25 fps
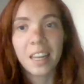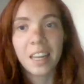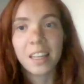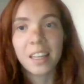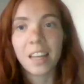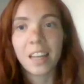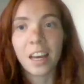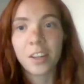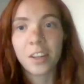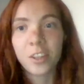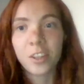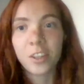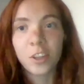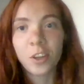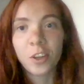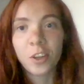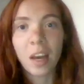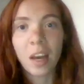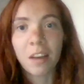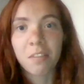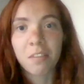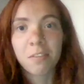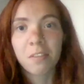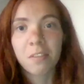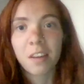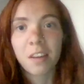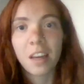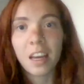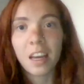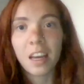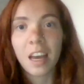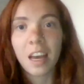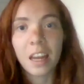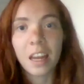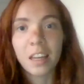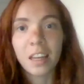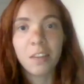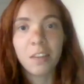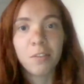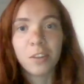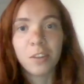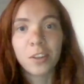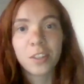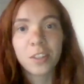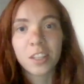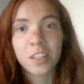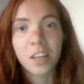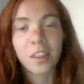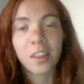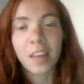Linda. Do you have any
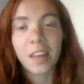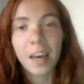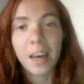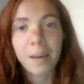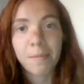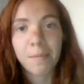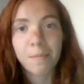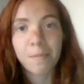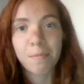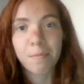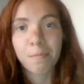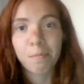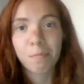views well, on that?